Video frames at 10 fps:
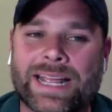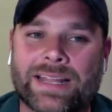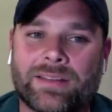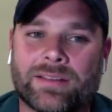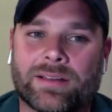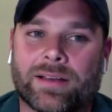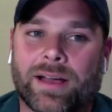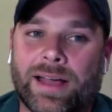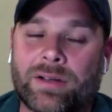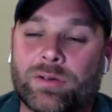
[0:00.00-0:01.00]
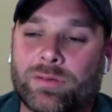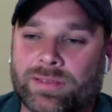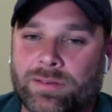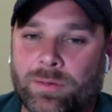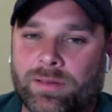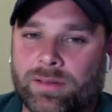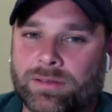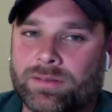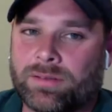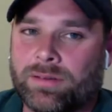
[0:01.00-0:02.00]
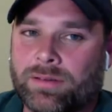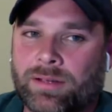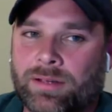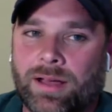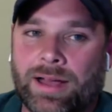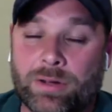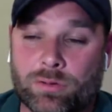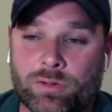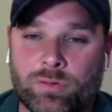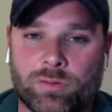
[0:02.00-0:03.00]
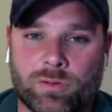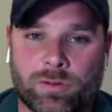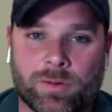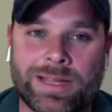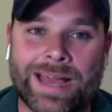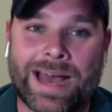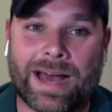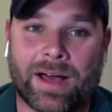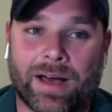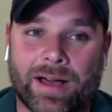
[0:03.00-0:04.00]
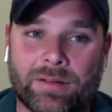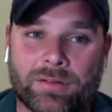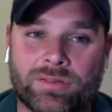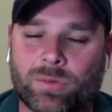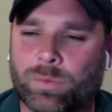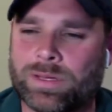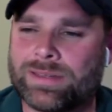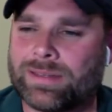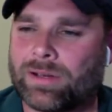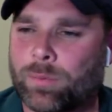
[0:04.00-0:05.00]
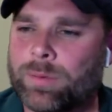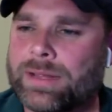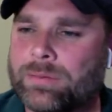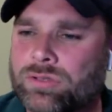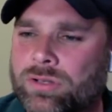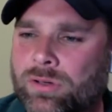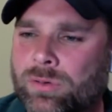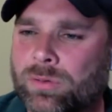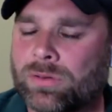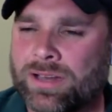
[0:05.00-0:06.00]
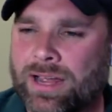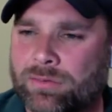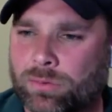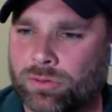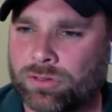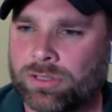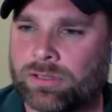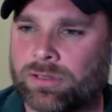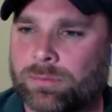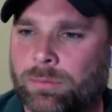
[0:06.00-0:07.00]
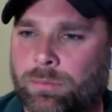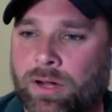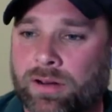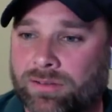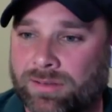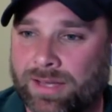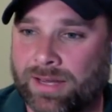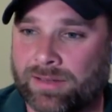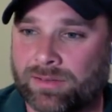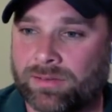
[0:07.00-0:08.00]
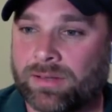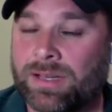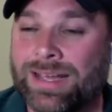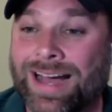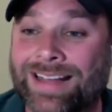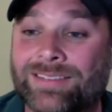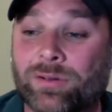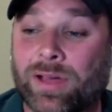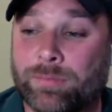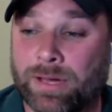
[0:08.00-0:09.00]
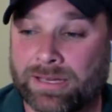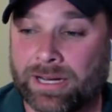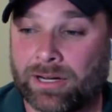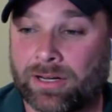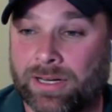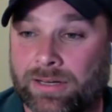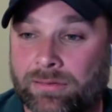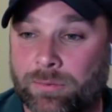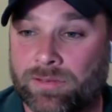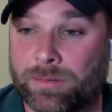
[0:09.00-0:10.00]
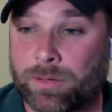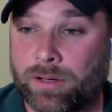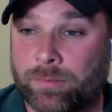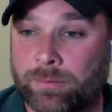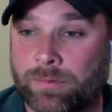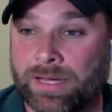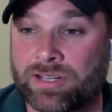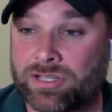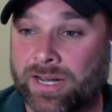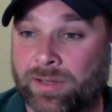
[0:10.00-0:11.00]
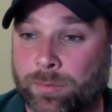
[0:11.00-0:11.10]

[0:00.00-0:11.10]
And I don't know if you guys know this. I know you two do. So we did our Birmingham show. The Nashville Cookier brought us cakes. I still have my Gary from Teen Mom and Shia